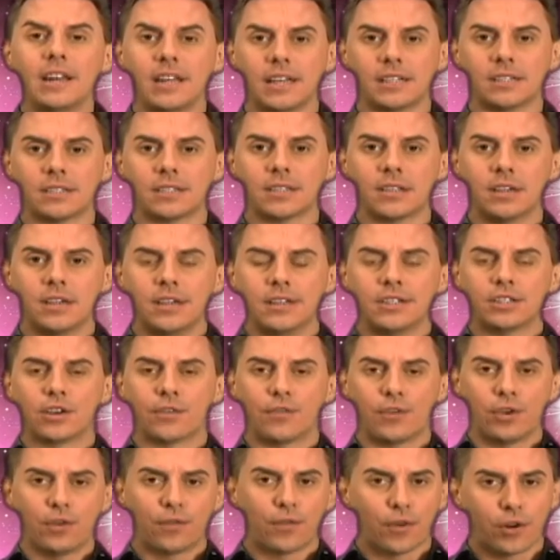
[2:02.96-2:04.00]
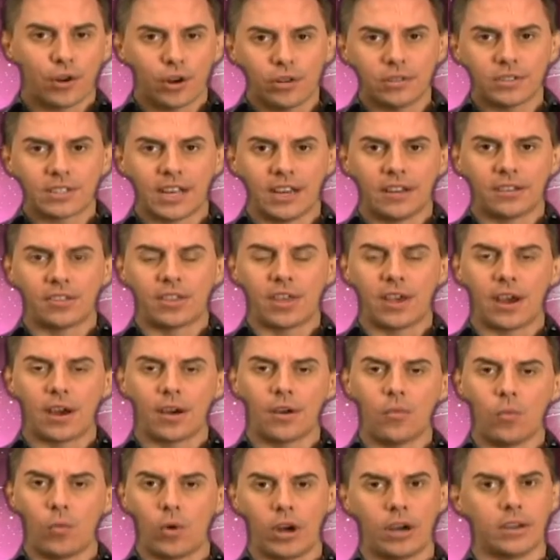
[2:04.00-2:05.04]
is. So for you Virgos out there,
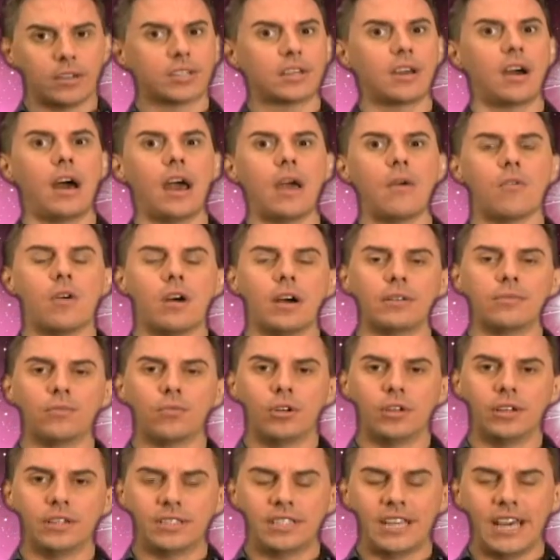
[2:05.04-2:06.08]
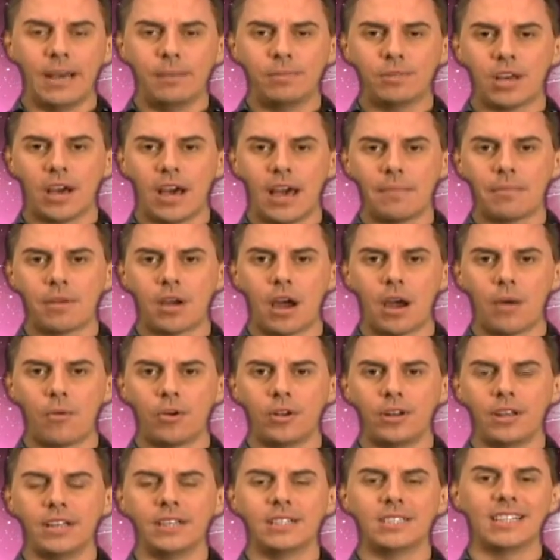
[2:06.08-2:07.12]
where's Chiron? Well, at tape time,
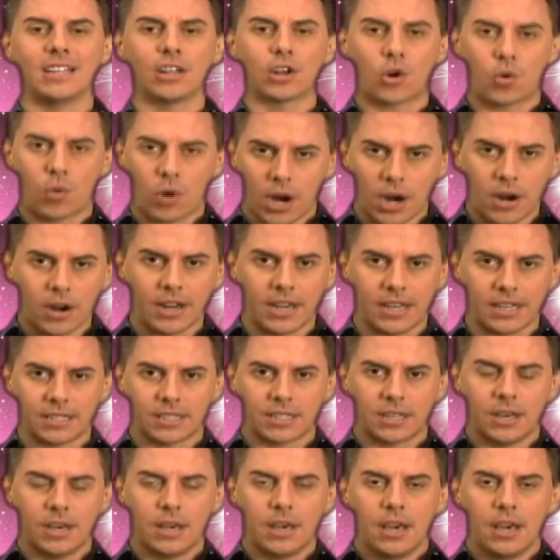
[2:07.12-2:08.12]
Chiron is in Aquarius.